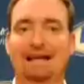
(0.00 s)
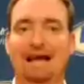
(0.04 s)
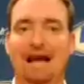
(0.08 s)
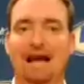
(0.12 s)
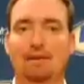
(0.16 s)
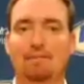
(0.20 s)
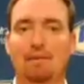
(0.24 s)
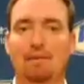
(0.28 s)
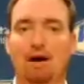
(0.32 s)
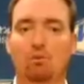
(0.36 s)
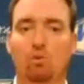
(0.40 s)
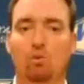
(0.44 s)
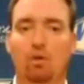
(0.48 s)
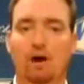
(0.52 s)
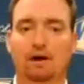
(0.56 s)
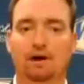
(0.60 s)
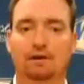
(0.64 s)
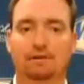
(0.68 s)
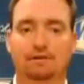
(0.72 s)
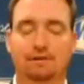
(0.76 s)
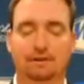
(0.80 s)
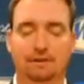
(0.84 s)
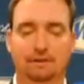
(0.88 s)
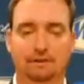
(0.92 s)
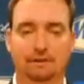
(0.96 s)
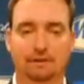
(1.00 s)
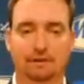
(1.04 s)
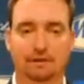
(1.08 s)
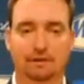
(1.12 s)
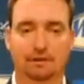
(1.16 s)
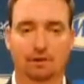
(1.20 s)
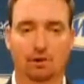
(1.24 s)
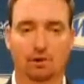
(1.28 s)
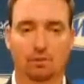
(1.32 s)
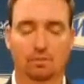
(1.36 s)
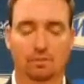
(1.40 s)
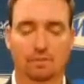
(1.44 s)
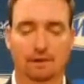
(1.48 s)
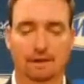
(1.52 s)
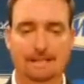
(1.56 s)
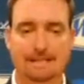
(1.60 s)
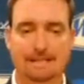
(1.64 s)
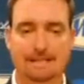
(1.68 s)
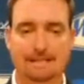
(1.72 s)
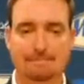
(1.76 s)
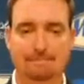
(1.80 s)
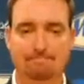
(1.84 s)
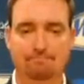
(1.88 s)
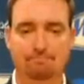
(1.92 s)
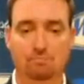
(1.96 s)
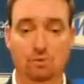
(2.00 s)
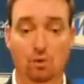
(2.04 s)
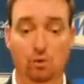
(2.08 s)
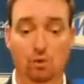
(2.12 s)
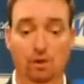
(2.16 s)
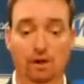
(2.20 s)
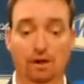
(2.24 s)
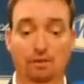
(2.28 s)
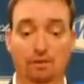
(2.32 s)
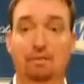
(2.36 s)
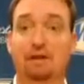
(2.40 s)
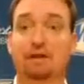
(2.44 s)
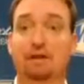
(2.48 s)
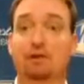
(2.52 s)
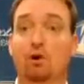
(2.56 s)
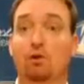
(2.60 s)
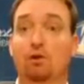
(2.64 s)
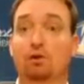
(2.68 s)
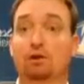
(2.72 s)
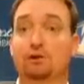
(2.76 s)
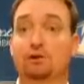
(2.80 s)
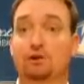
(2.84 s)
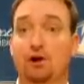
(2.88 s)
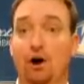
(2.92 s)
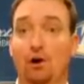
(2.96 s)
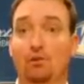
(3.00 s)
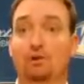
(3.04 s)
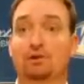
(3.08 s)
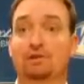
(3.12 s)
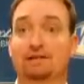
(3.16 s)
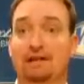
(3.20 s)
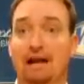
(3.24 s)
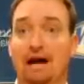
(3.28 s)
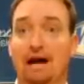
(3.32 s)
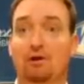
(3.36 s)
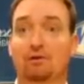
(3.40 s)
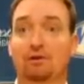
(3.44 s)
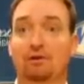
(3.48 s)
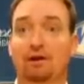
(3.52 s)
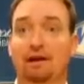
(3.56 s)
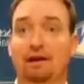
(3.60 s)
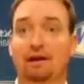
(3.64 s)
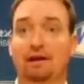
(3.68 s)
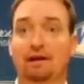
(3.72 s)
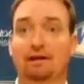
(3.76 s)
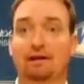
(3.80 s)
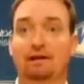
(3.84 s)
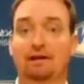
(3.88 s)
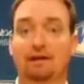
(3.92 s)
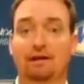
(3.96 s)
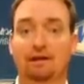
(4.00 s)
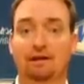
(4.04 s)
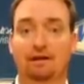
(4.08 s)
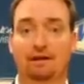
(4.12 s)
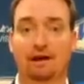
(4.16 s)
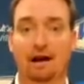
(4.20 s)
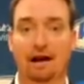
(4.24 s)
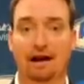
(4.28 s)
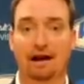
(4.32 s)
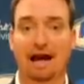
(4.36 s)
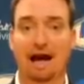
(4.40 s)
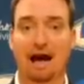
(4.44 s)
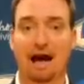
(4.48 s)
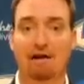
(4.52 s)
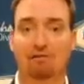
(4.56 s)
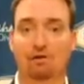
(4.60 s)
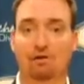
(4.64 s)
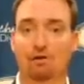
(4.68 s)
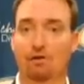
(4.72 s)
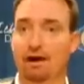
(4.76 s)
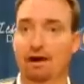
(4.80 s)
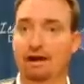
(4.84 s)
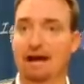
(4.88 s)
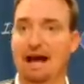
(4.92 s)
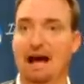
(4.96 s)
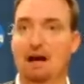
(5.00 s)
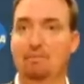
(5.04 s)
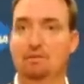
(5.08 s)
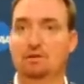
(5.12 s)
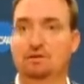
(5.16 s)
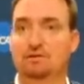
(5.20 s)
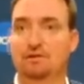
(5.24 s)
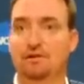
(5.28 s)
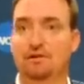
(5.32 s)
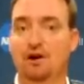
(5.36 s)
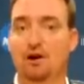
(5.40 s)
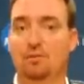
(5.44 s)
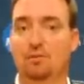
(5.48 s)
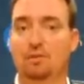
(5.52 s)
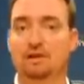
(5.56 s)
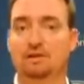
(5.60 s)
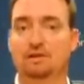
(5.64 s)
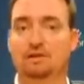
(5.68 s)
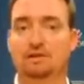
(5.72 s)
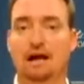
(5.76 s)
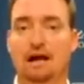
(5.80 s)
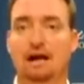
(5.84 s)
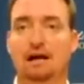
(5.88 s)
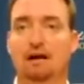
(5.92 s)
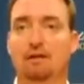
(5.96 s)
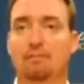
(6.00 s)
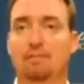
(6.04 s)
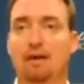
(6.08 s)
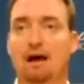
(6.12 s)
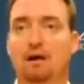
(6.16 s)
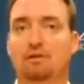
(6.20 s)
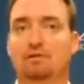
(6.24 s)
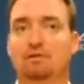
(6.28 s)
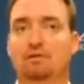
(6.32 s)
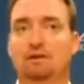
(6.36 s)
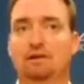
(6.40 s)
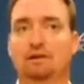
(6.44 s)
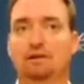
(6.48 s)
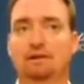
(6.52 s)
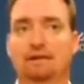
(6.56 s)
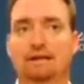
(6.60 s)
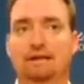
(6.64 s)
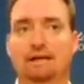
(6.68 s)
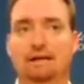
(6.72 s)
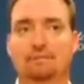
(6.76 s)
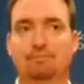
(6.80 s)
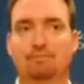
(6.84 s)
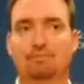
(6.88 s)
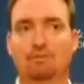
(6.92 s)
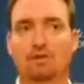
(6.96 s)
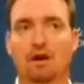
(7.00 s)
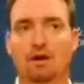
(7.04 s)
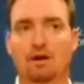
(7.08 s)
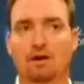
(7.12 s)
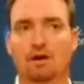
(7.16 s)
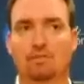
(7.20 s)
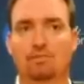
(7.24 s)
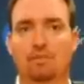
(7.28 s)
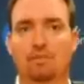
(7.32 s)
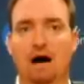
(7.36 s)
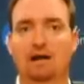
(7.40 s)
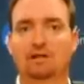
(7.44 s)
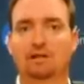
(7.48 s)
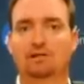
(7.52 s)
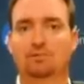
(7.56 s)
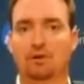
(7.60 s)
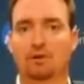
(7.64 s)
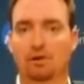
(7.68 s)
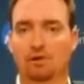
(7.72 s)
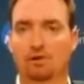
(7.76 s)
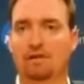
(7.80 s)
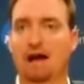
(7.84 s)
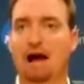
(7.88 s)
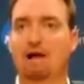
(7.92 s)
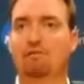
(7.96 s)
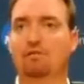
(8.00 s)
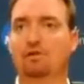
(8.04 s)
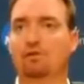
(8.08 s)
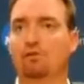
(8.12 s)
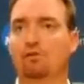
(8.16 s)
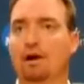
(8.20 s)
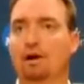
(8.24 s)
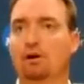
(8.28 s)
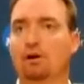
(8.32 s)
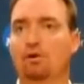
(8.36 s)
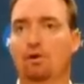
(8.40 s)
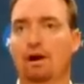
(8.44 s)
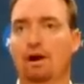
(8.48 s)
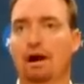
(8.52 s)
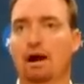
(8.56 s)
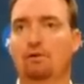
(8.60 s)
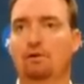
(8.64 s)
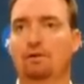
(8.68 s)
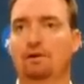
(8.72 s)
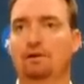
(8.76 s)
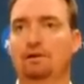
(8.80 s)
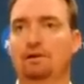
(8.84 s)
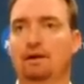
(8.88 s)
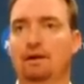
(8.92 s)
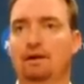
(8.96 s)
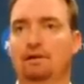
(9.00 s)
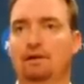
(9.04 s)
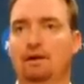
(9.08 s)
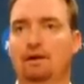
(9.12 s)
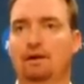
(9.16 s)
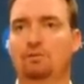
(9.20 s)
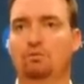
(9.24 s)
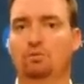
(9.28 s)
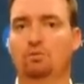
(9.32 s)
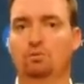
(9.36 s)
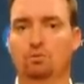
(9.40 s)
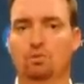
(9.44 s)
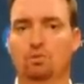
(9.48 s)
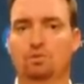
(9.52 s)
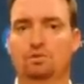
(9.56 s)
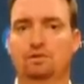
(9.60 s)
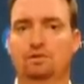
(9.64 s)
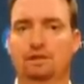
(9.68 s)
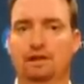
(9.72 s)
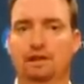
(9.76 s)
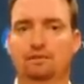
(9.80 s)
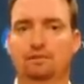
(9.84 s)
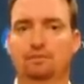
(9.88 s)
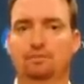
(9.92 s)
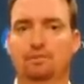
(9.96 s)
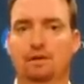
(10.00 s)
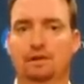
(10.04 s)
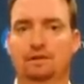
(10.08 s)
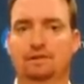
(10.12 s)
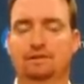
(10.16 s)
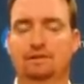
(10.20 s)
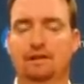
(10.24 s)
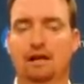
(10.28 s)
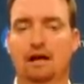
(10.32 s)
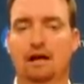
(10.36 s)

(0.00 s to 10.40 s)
game, I wanted to really be the only show in town and kind of have a great atmosphere. I'm excited about the possibility of having a great crowd, and we'll see. But